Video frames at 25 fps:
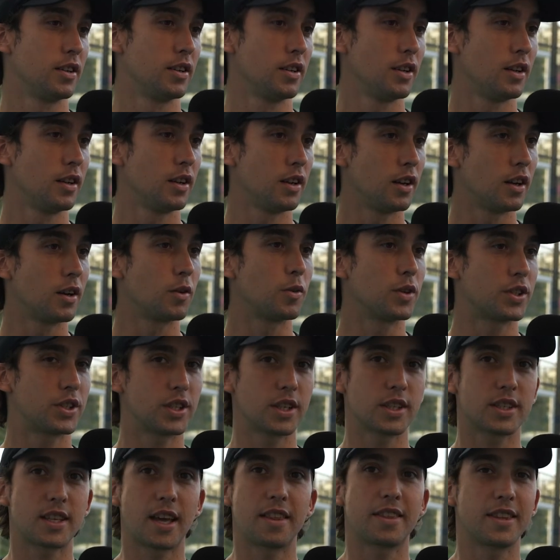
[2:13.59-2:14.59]
Yeah. Which
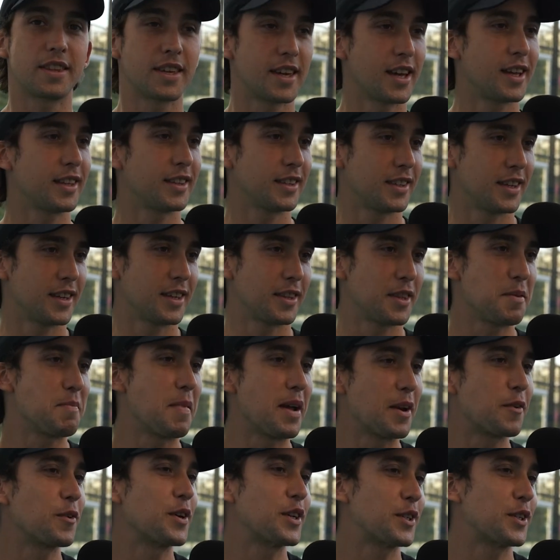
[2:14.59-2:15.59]
is at the end the, the,
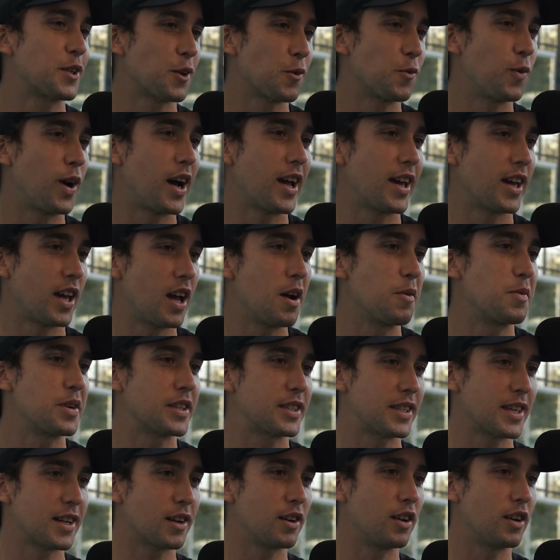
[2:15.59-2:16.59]
main reason why every
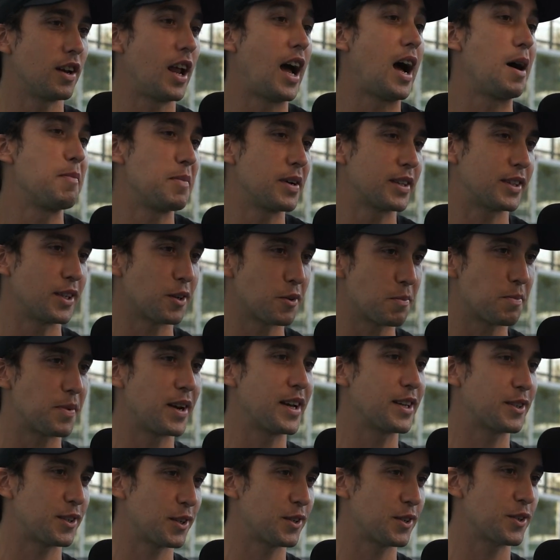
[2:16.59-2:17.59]
single amateur
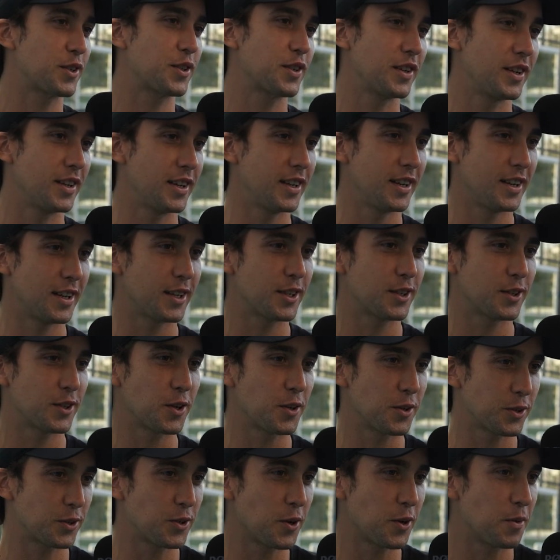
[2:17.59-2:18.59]
player uh,
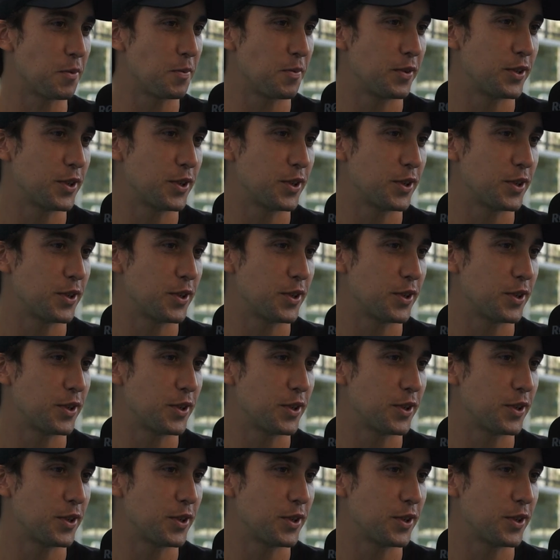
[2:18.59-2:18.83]
should, should,